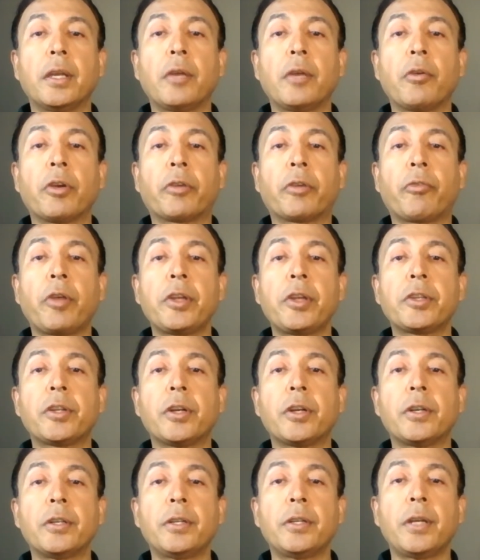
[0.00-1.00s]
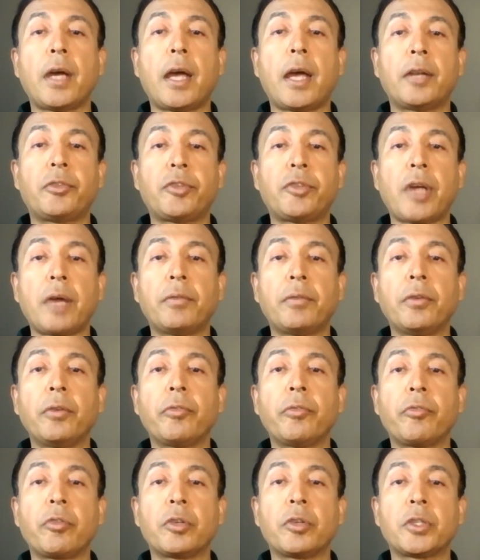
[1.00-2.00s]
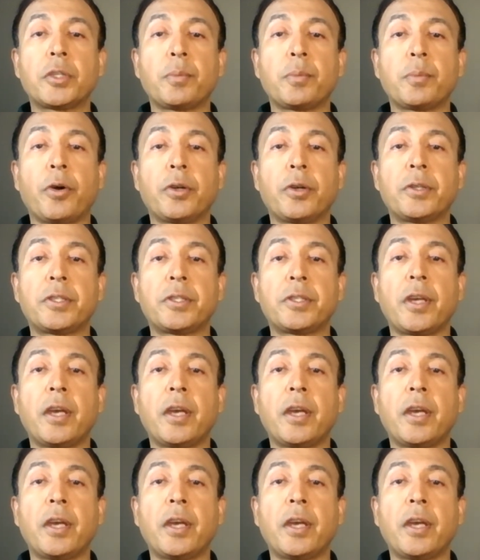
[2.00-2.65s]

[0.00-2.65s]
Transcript: you're a credit card and travel rewards points